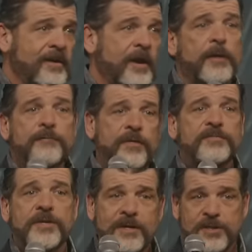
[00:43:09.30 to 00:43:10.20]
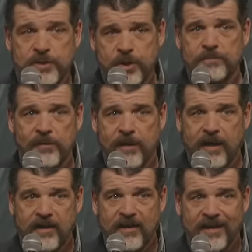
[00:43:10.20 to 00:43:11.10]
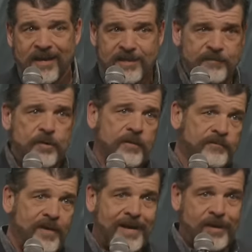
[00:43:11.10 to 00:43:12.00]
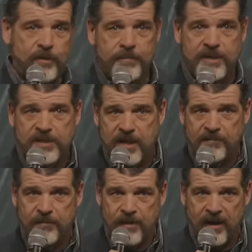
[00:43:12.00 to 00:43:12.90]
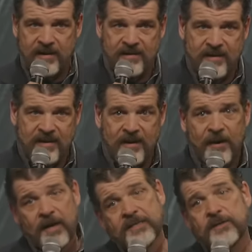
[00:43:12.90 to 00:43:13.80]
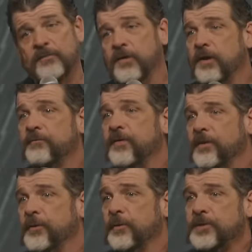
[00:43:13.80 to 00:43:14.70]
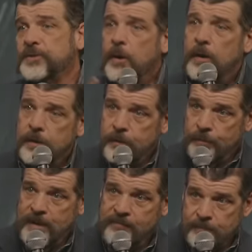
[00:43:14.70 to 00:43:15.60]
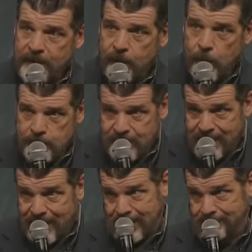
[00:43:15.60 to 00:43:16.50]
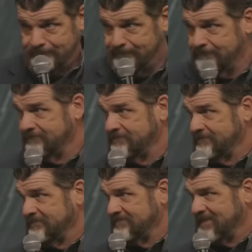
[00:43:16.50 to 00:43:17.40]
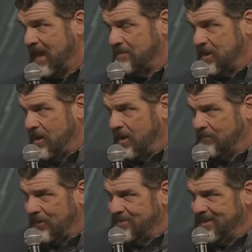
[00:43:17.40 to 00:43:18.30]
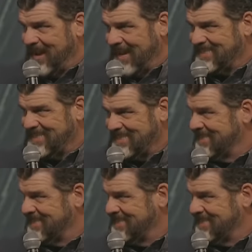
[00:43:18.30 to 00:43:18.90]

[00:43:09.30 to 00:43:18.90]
and 50 means Jubilee. It's if you can find it, you'll be set free. Also, if you can find the North Star, you'll never be lost again. How many y'all have heard that?